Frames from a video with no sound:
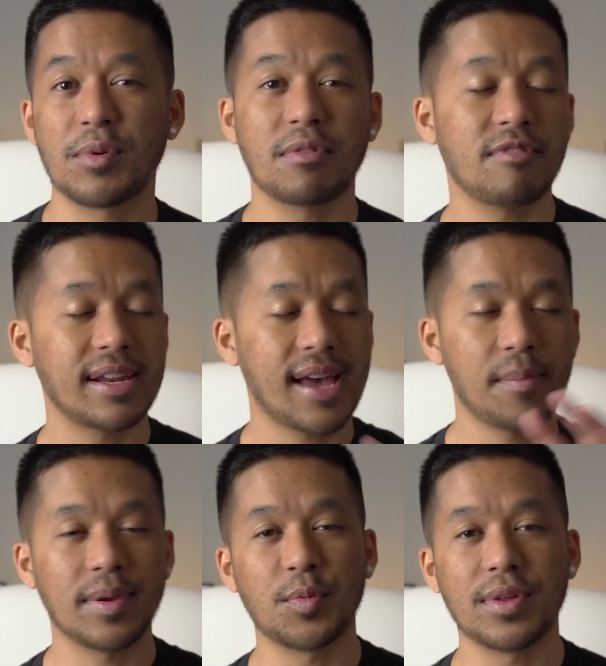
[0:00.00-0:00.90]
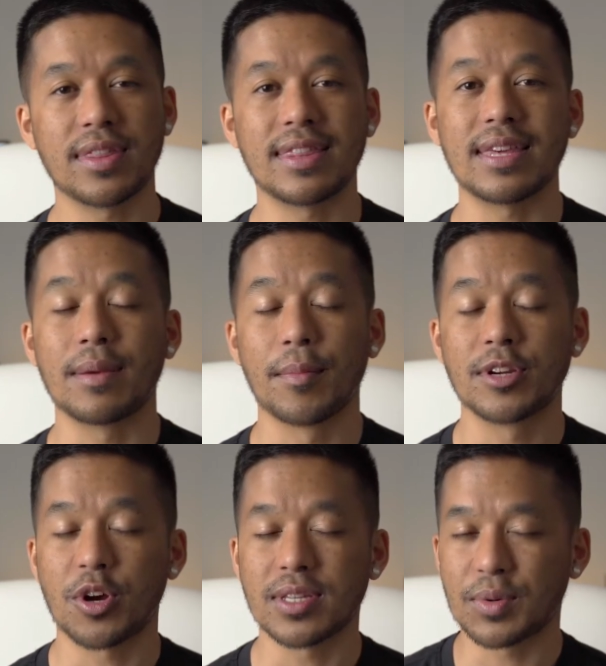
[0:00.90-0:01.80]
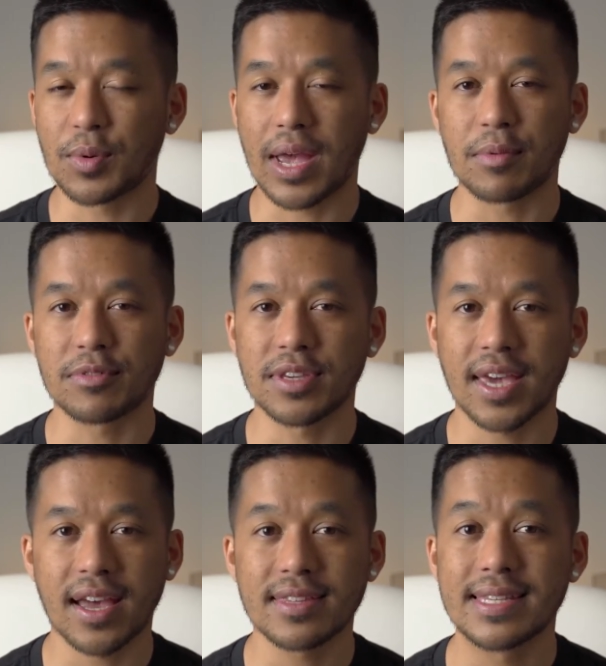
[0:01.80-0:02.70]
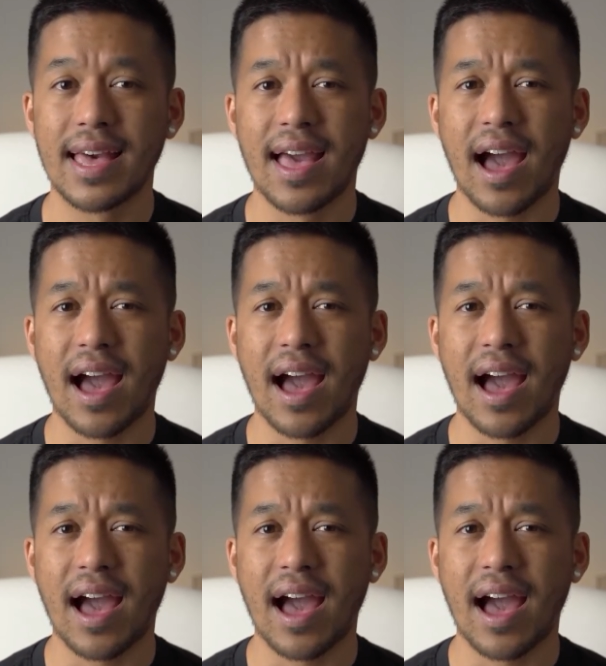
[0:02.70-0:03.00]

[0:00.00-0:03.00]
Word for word: We were really happy with the shots we were able to get.